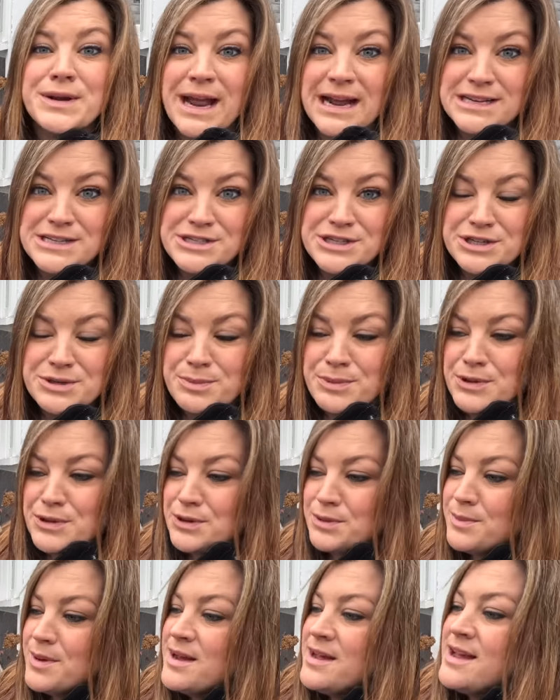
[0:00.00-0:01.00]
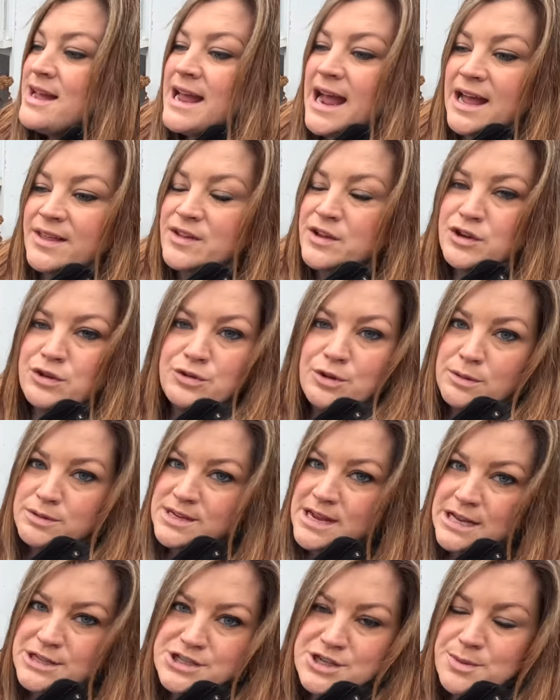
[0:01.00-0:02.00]
next year bloom, and then you don't
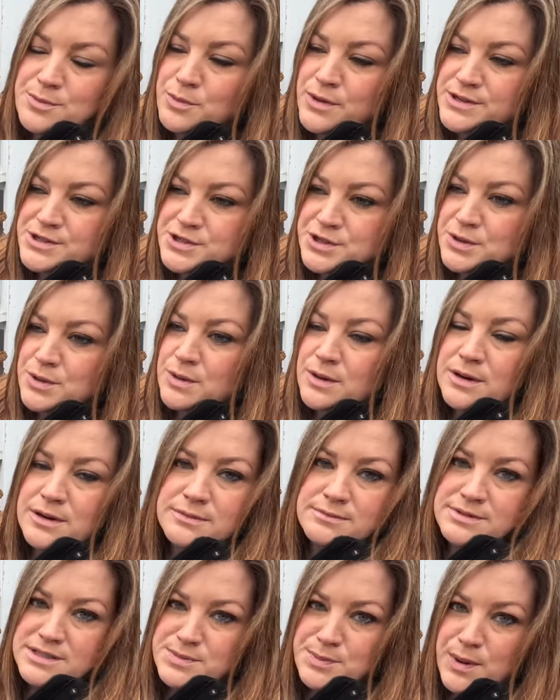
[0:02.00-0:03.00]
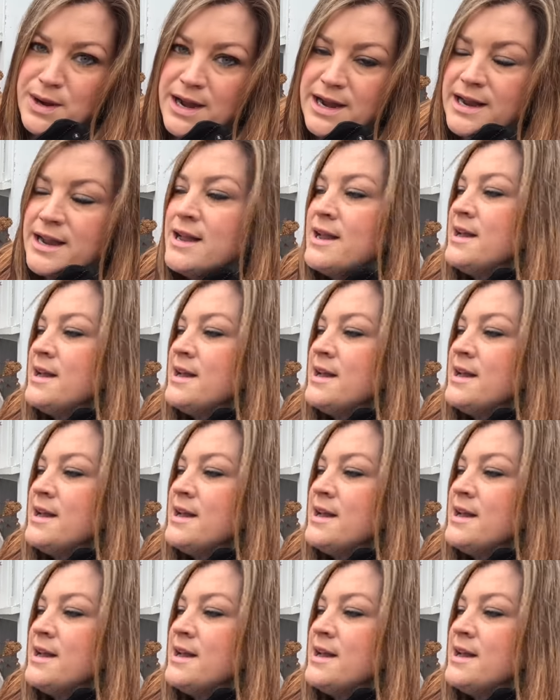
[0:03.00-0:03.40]
touch them winter or spring.